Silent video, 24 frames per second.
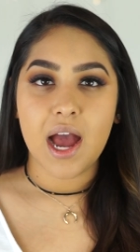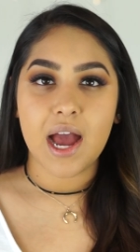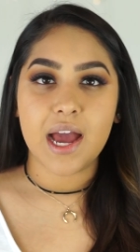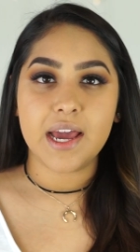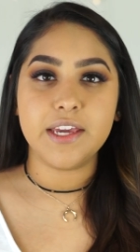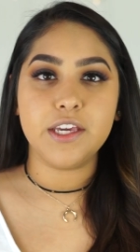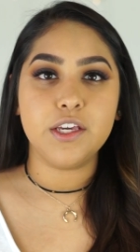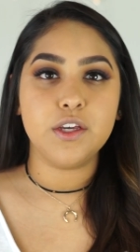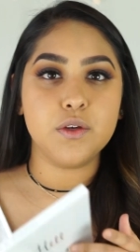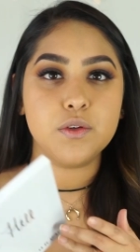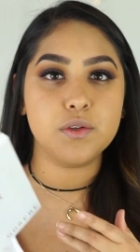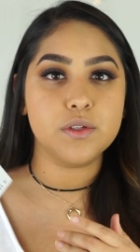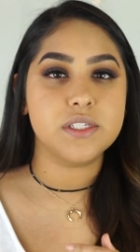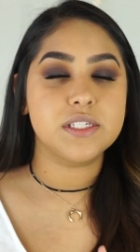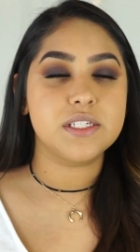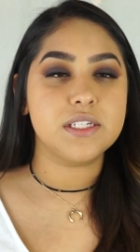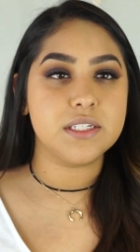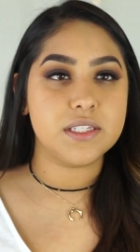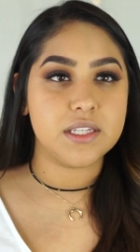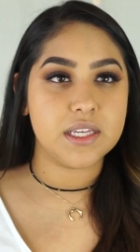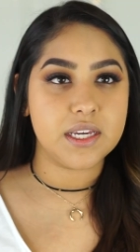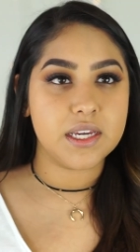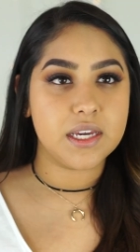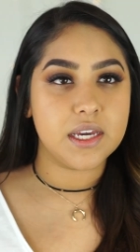I
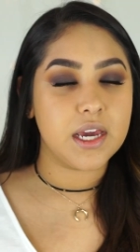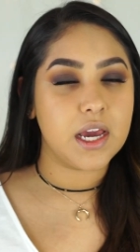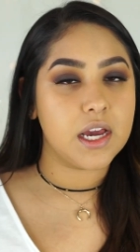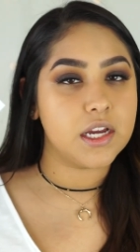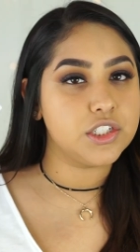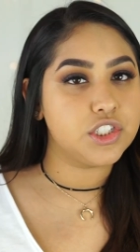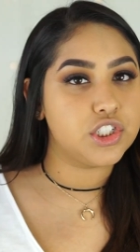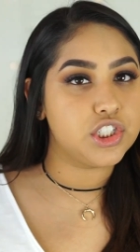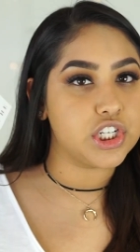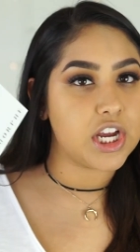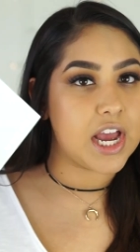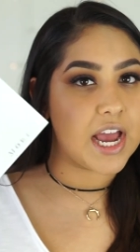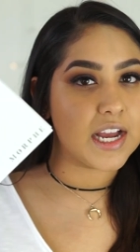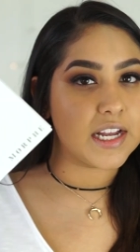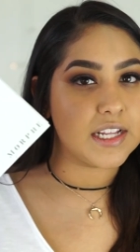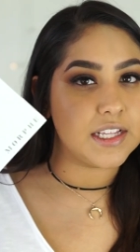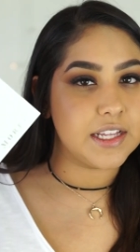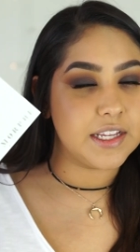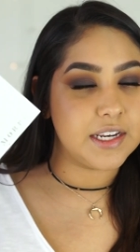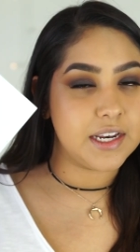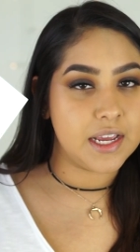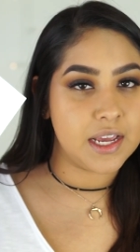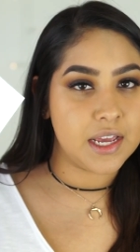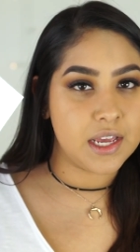used the
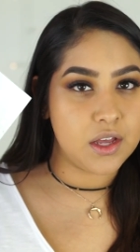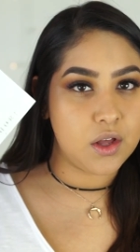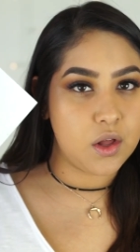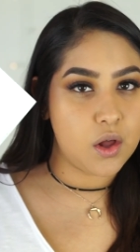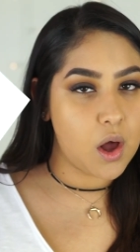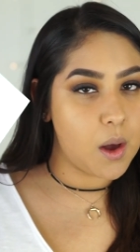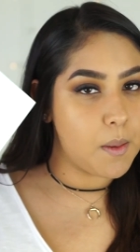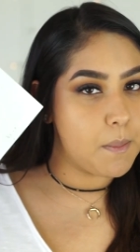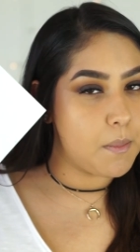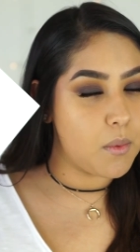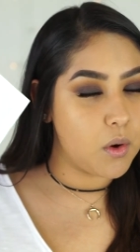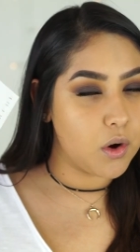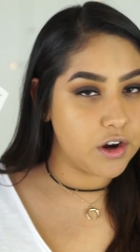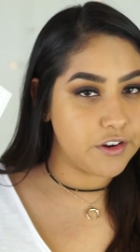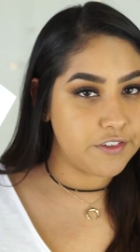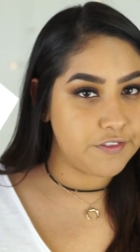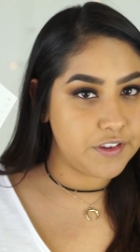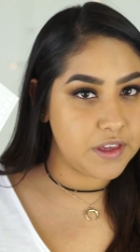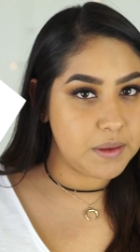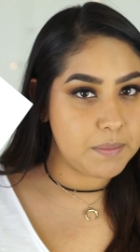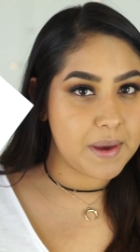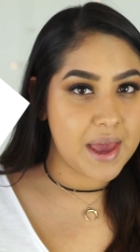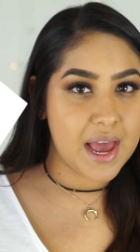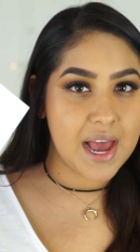Jaclyn Hill
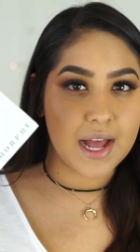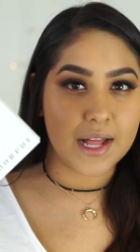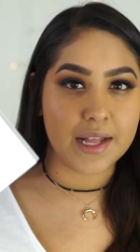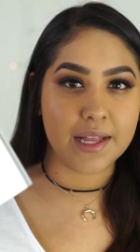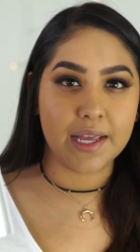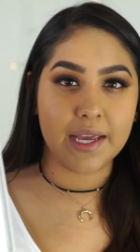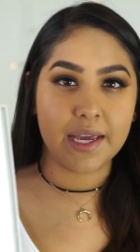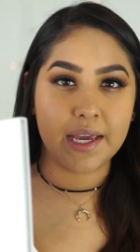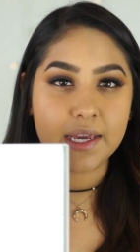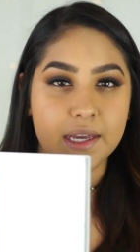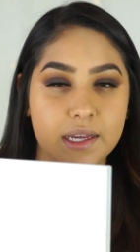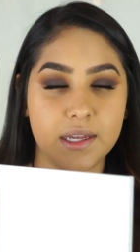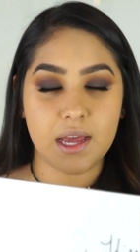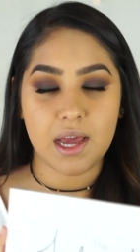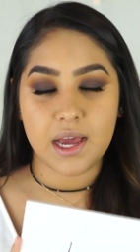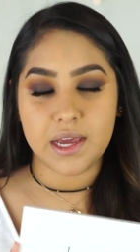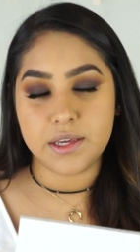Morphe palette.